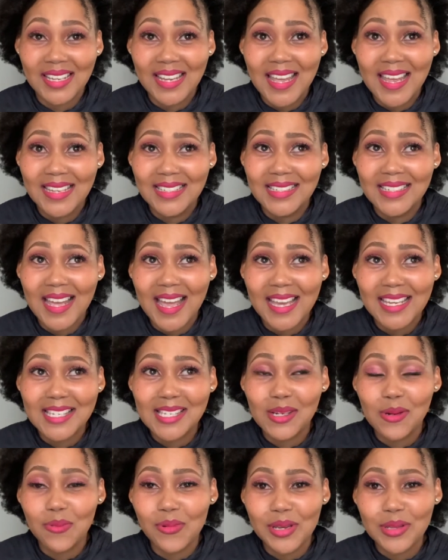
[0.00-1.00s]
And I actually
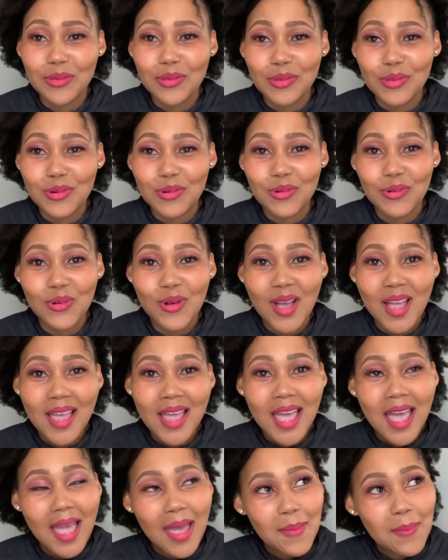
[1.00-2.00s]
went through
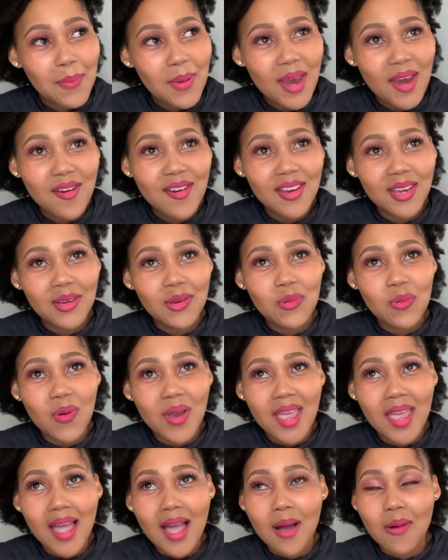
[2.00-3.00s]
a period
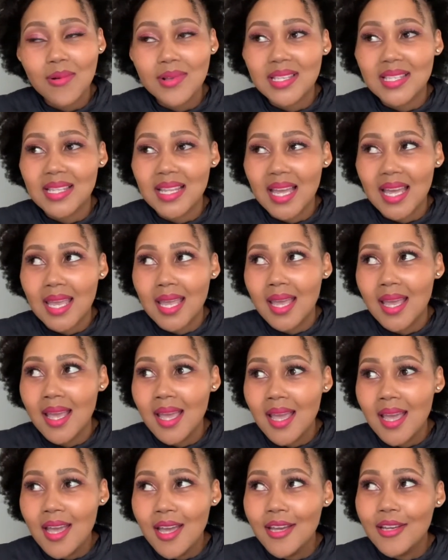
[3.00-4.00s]
where I was like,
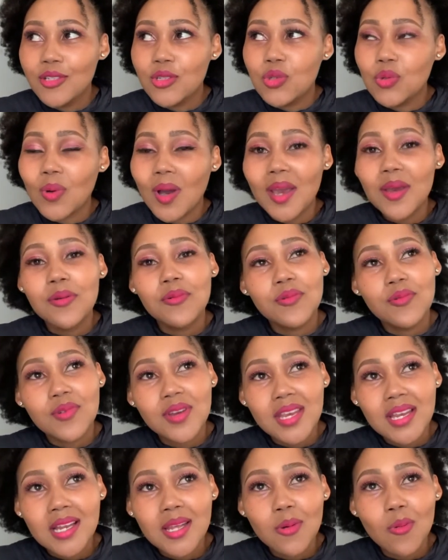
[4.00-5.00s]
do I
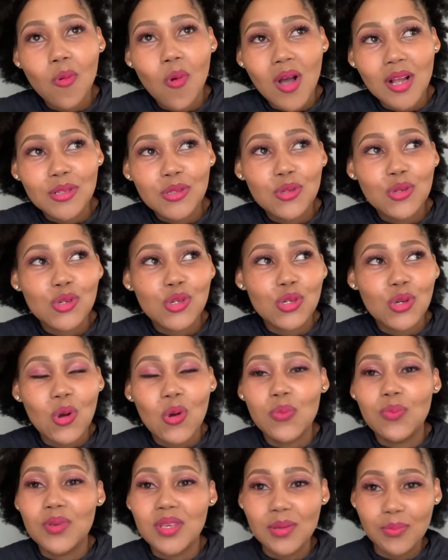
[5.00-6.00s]
really want to show
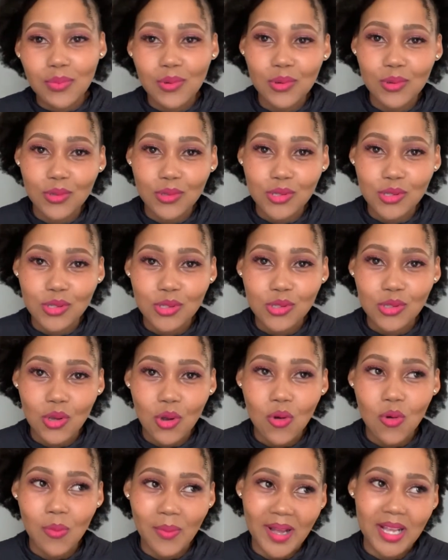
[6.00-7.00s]
people
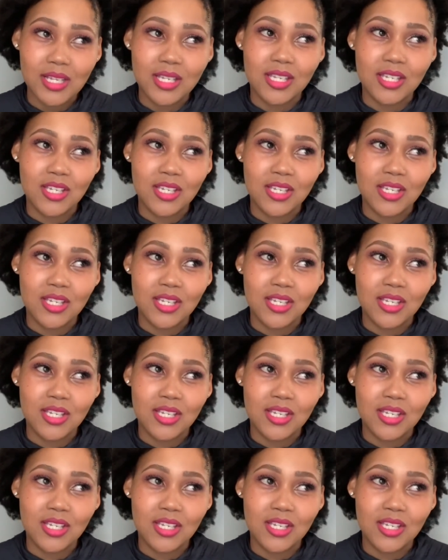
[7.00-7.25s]
so much